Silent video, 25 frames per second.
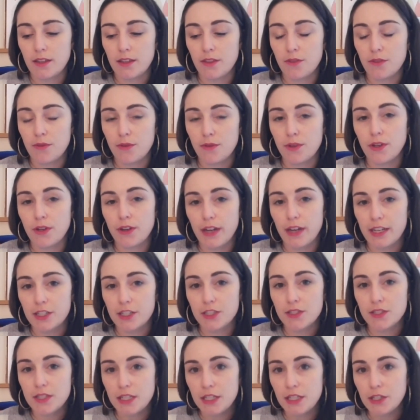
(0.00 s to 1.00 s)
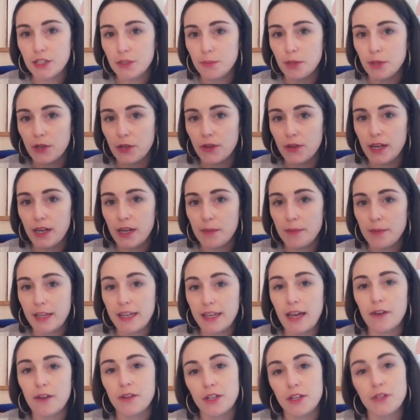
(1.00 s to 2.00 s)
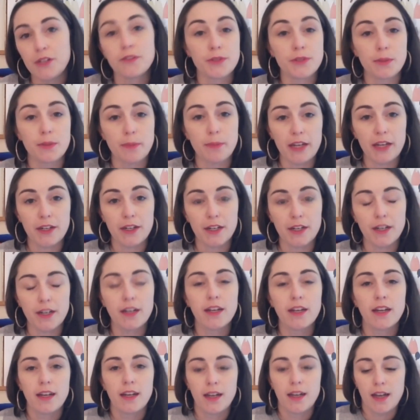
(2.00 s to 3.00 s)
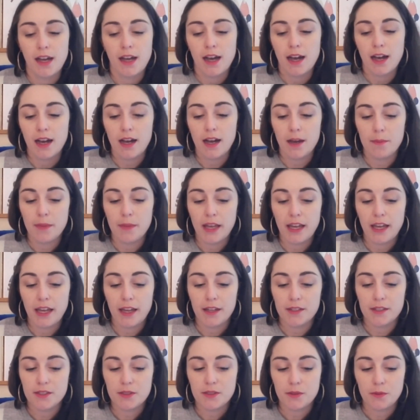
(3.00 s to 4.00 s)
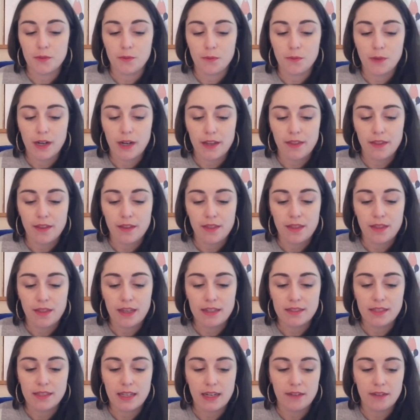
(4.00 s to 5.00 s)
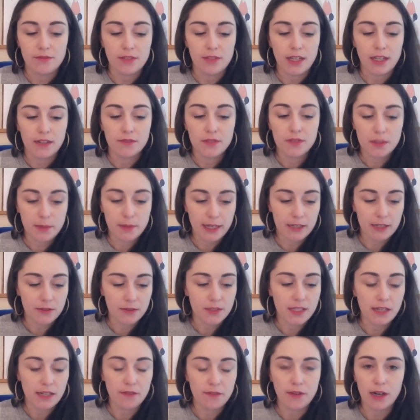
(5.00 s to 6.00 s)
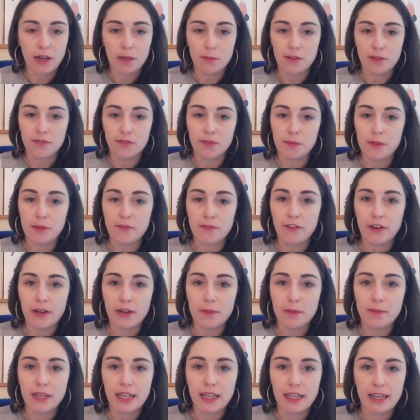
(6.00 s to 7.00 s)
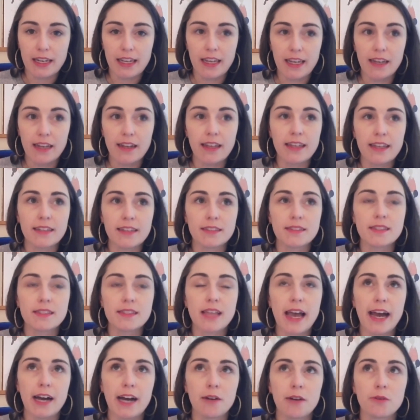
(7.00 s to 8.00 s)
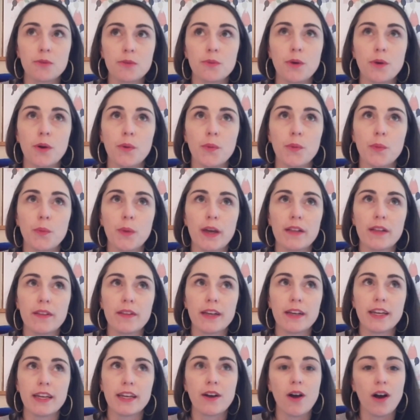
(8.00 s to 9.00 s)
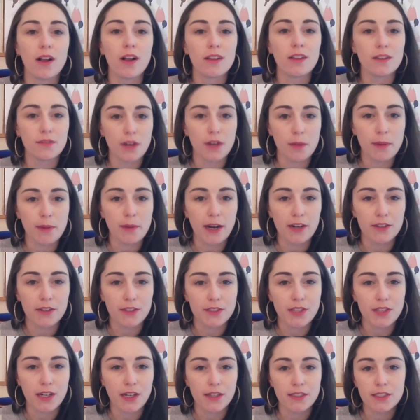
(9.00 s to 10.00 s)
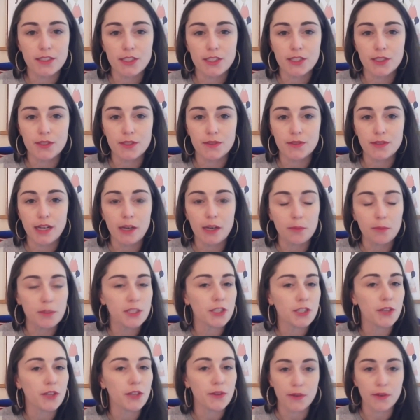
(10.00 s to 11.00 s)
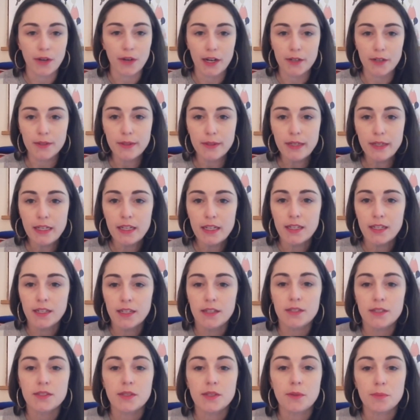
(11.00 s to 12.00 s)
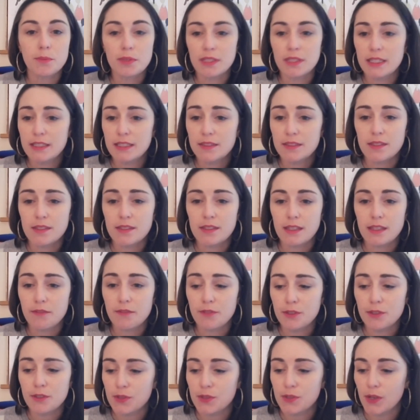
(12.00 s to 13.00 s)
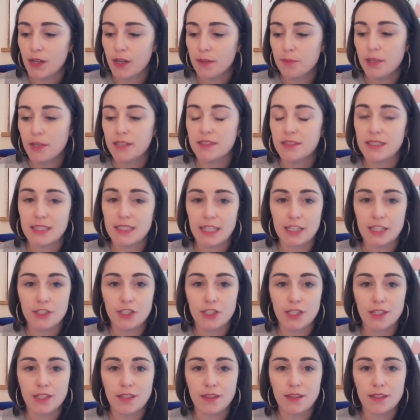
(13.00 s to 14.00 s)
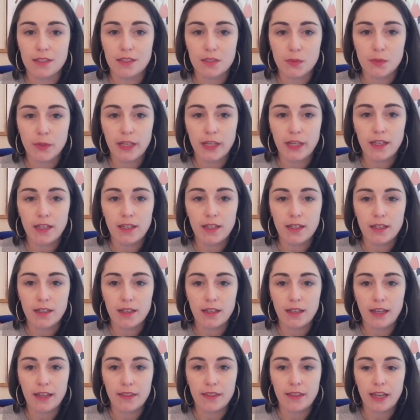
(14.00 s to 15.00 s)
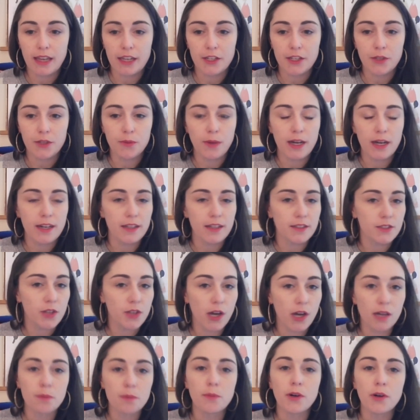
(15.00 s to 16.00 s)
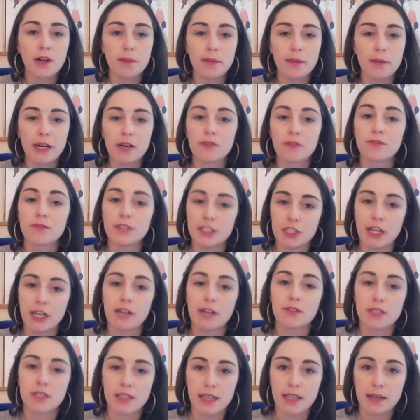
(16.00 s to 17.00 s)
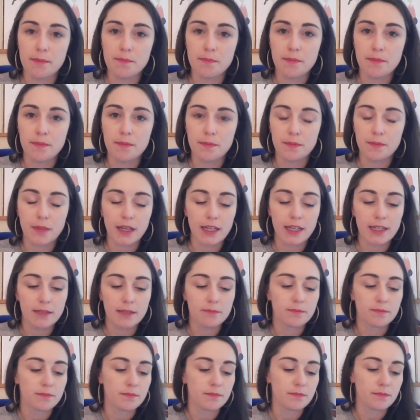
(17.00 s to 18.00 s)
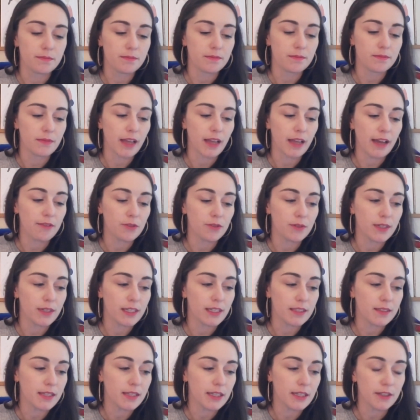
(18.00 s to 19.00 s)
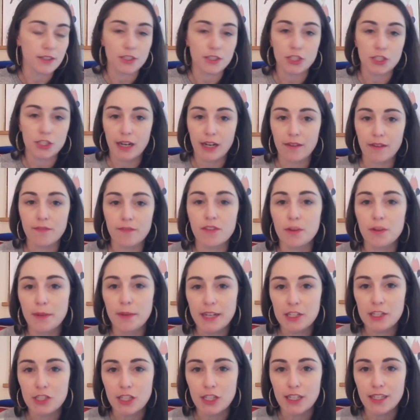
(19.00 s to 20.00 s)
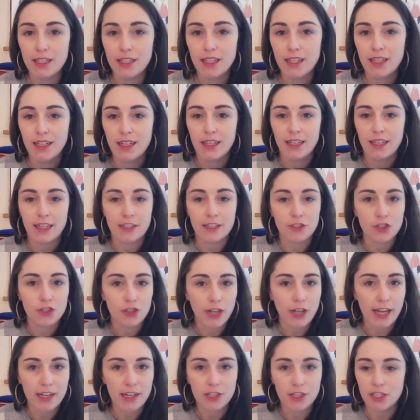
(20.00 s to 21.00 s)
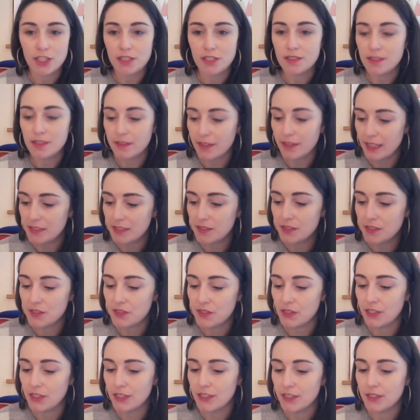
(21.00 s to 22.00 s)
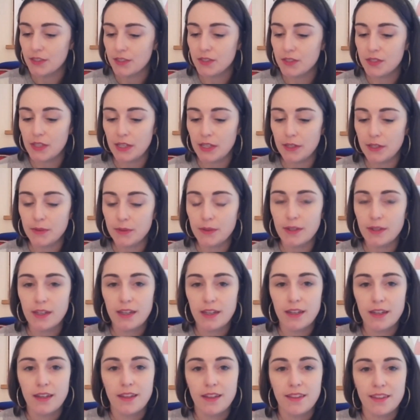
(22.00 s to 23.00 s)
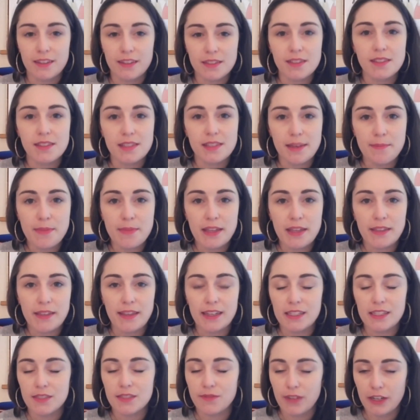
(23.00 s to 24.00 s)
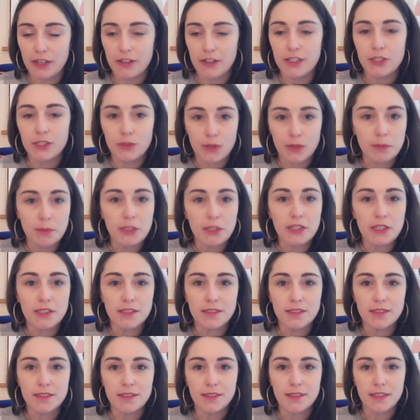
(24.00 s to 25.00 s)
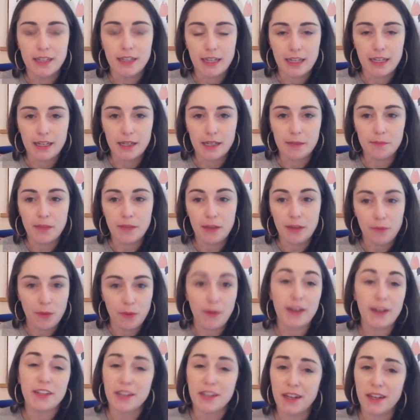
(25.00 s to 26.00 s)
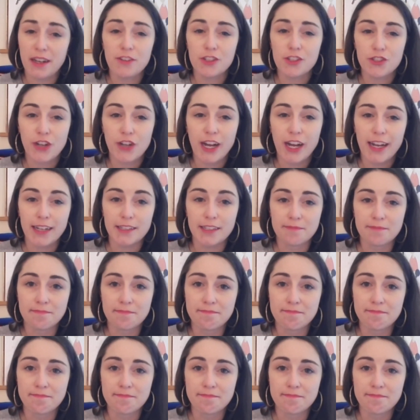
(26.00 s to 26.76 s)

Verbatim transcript: through your agency and your program, and how can you do it better? Um, and one of the things that I've loved about Safe Harbor from the very beginning is how willing all of our partners are to help each other grow. So please, if you saw a presentation this week that you want to talk more about, reach out to them. Um, everyone is here to share information and strategies and lessons learned. So this is something that is very doable. Um, and we want you to give it a try.